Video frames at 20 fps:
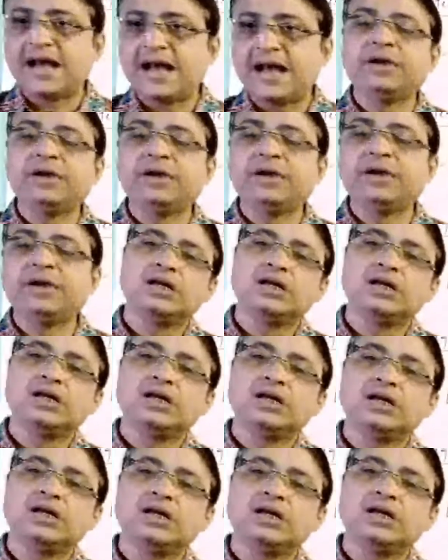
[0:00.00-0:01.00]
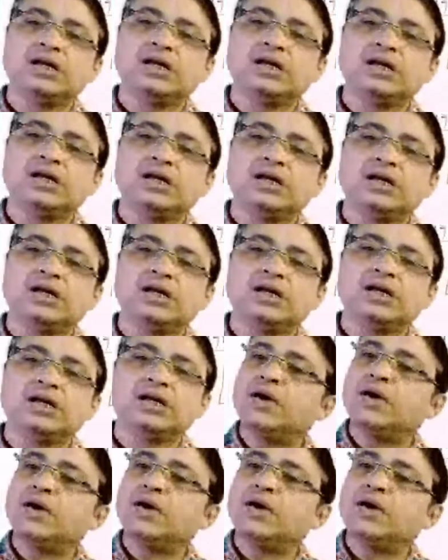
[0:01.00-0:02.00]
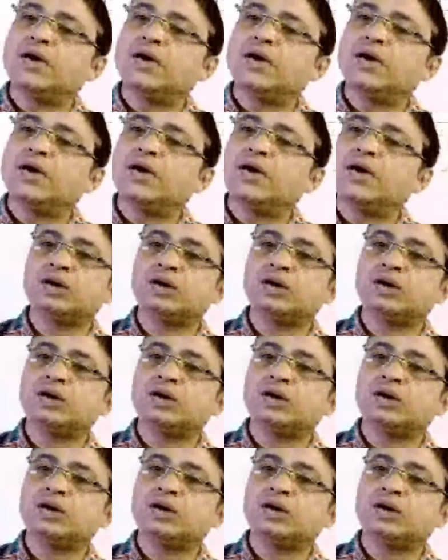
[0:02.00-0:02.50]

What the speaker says: as because you are not